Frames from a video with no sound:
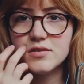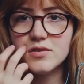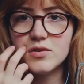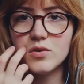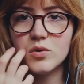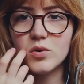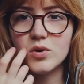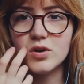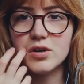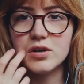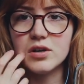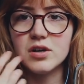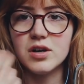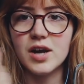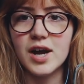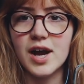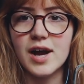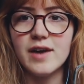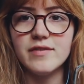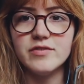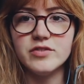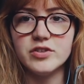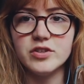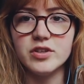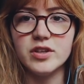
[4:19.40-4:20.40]
or I
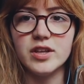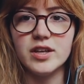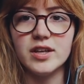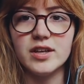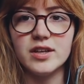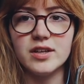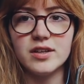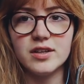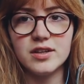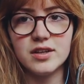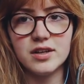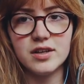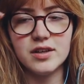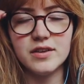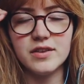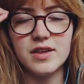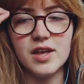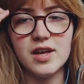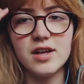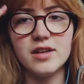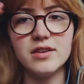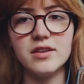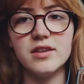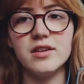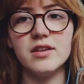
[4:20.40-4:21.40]
have to like
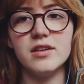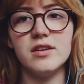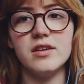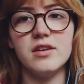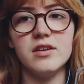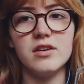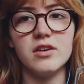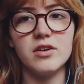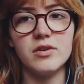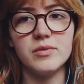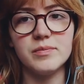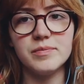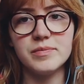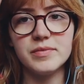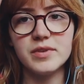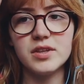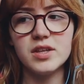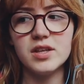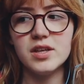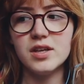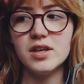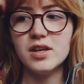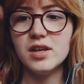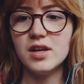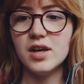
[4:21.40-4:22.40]
the the you know
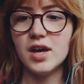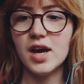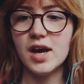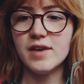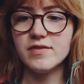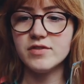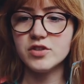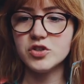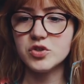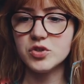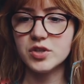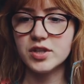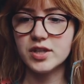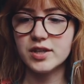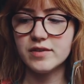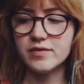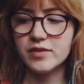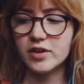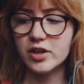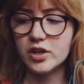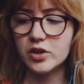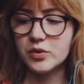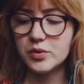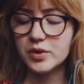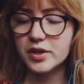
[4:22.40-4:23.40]
I have to drink it
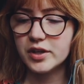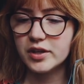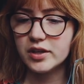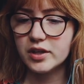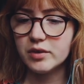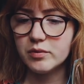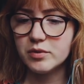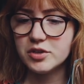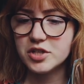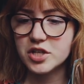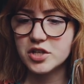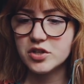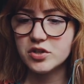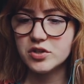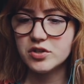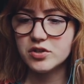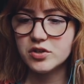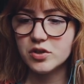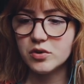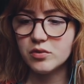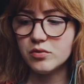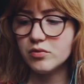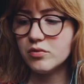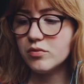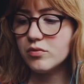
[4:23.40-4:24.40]
very quickly, which I
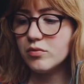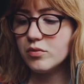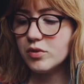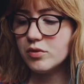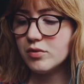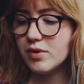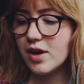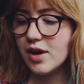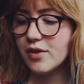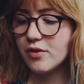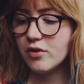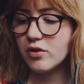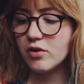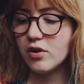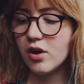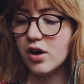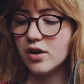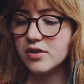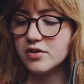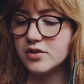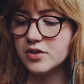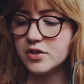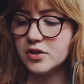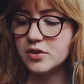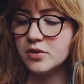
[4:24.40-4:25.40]
don't would rather
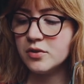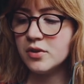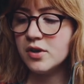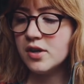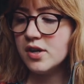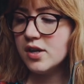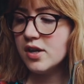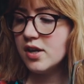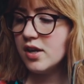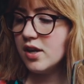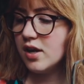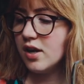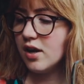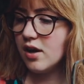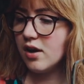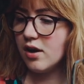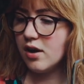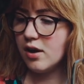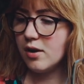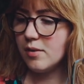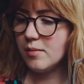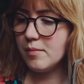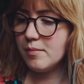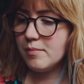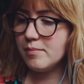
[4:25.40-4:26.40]
not do.
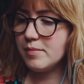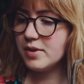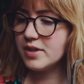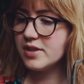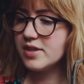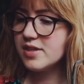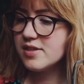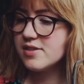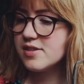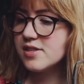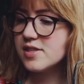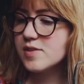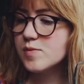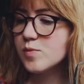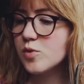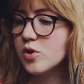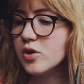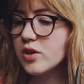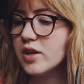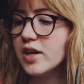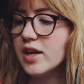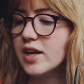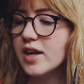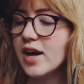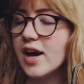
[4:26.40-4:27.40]
Um, but this is more
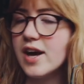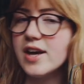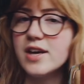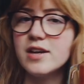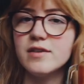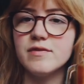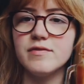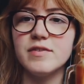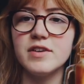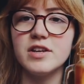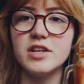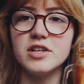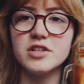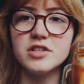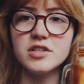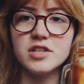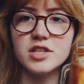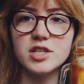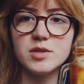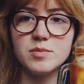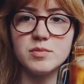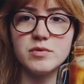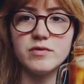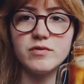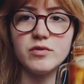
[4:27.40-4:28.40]
like I could finish
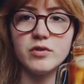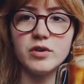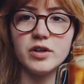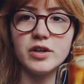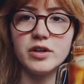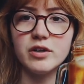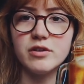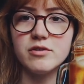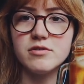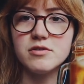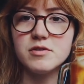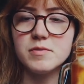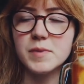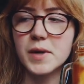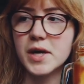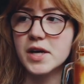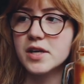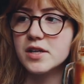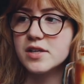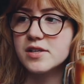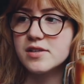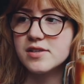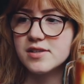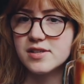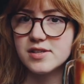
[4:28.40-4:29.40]
this before it goes bad
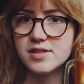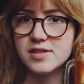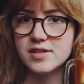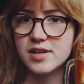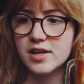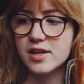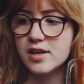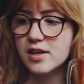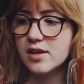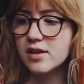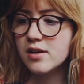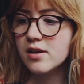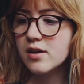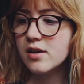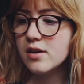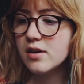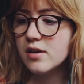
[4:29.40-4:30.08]
because it's tiny.